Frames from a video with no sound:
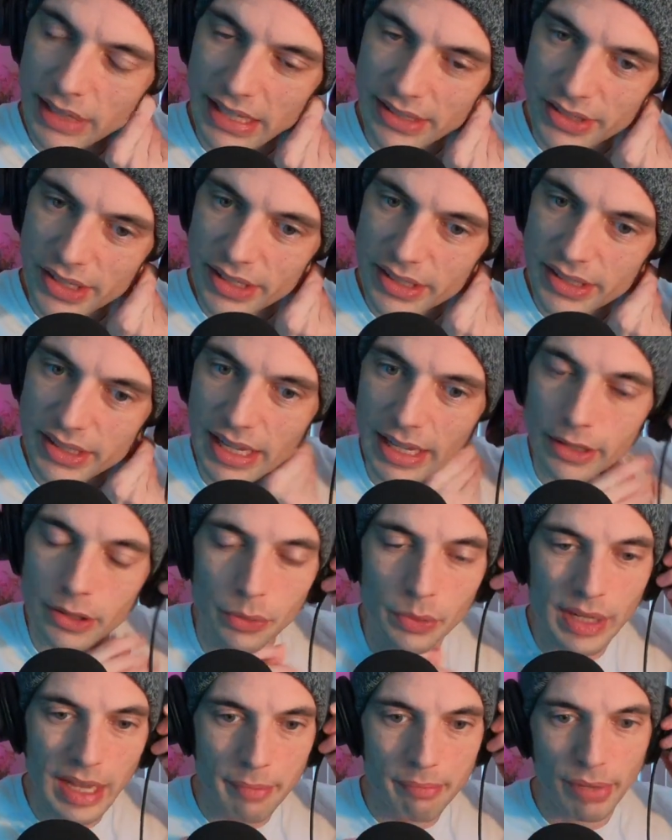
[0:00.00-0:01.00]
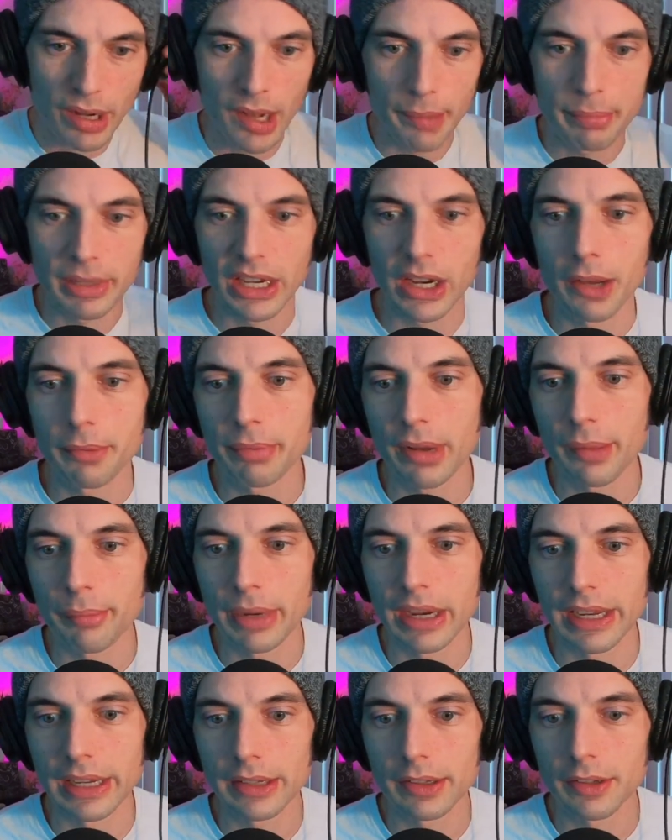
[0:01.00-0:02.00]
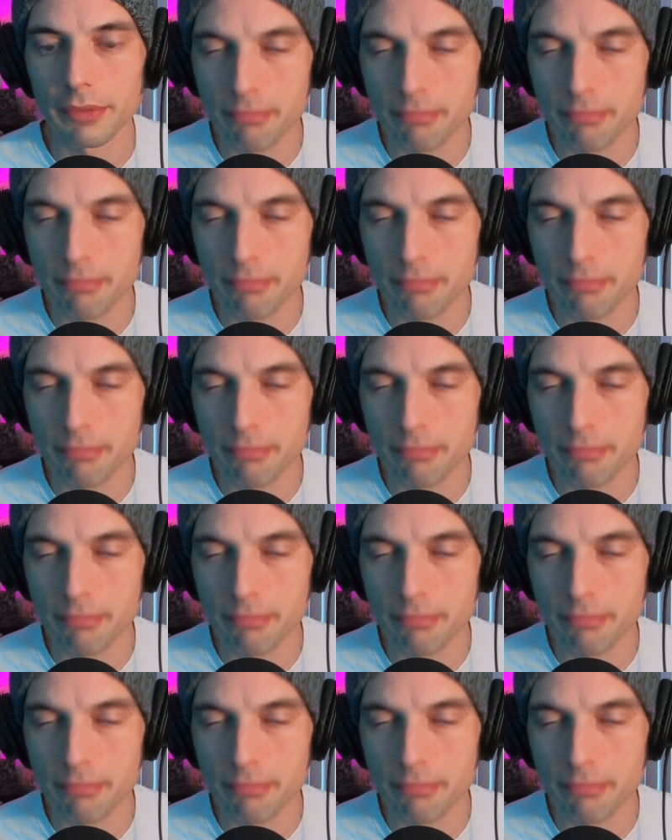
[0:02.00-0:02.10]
as I said, who kept popping up on my